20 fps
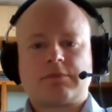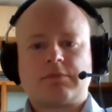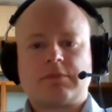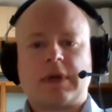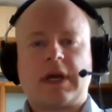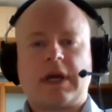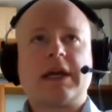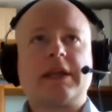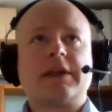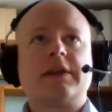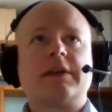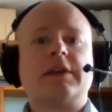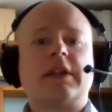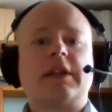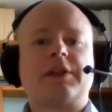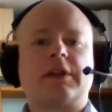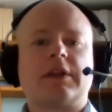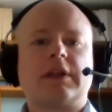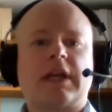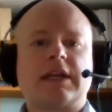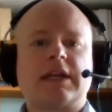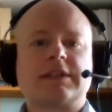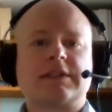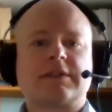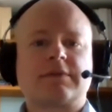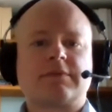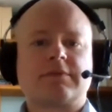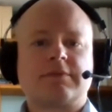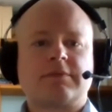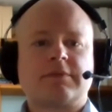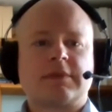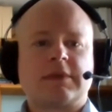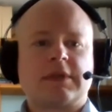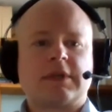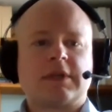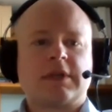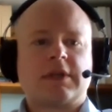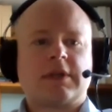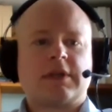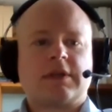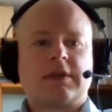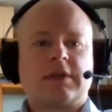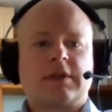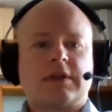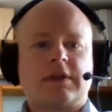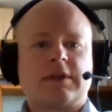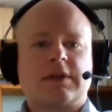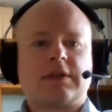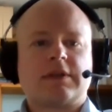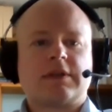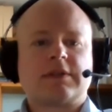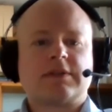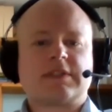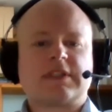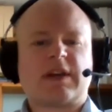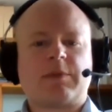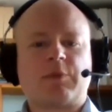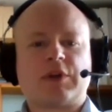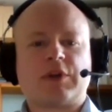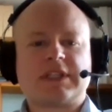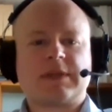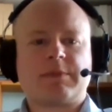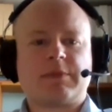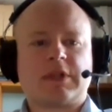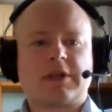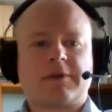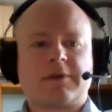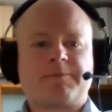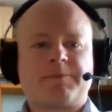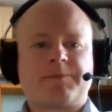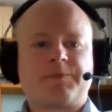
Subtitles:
but nonetheless, somewhat similar.